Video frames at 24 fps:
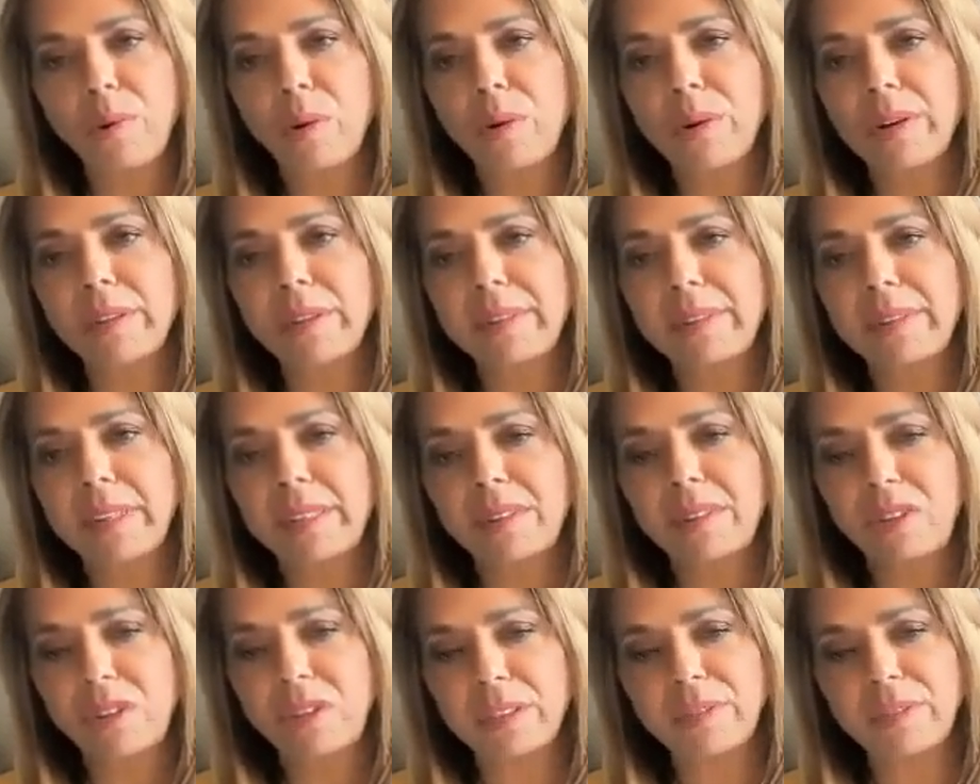or is
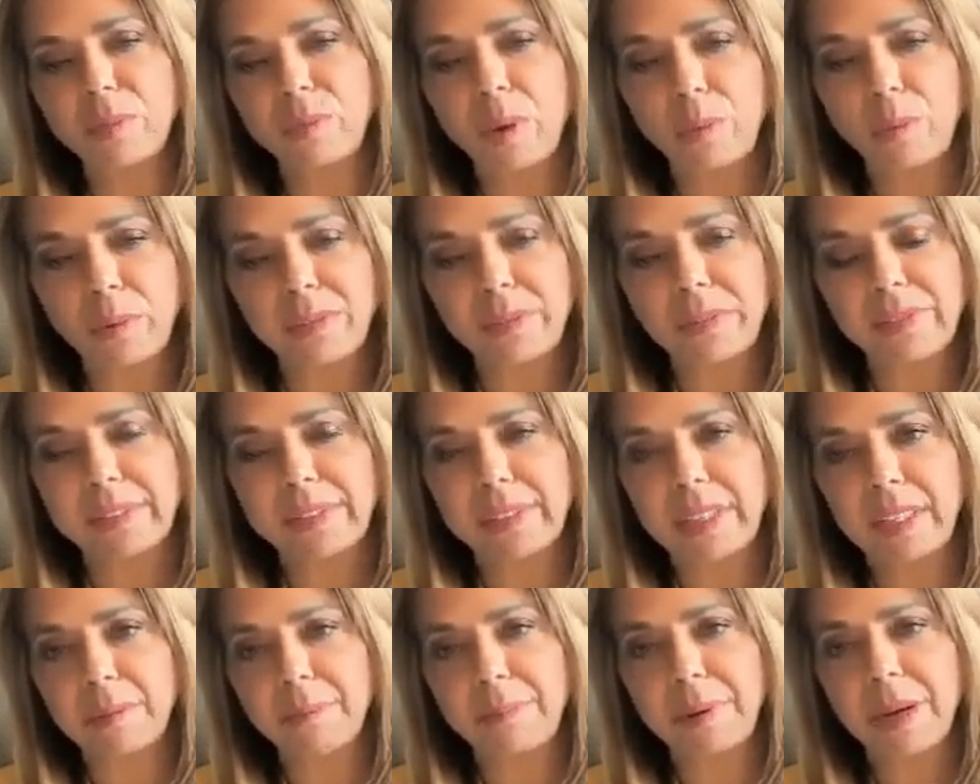it just what we've
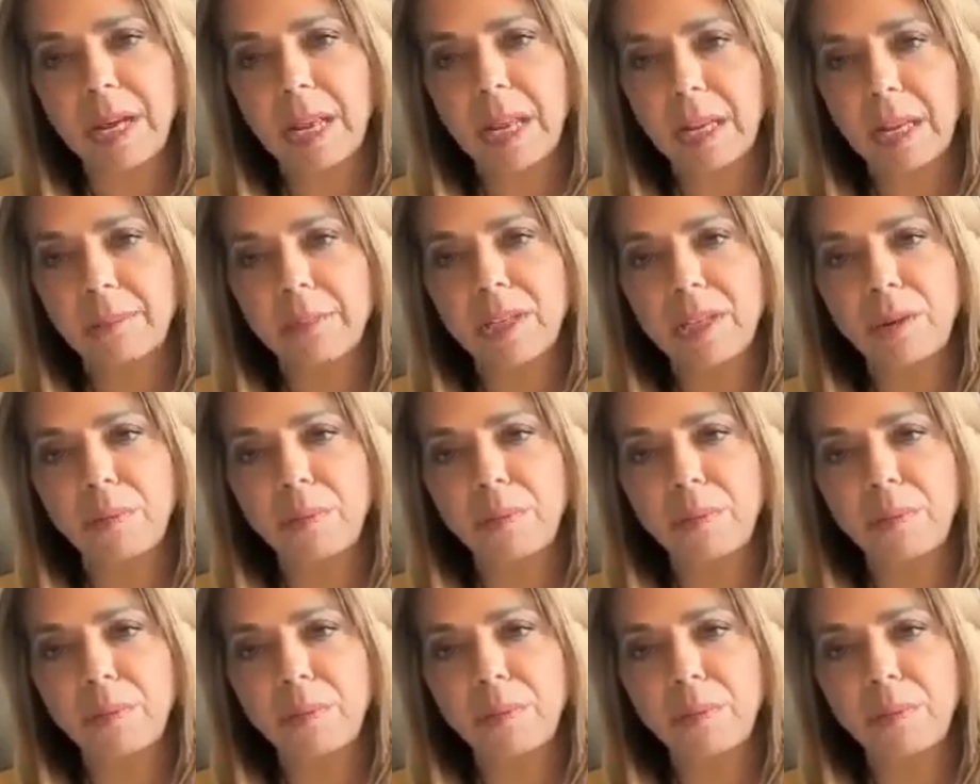seen in Parliament?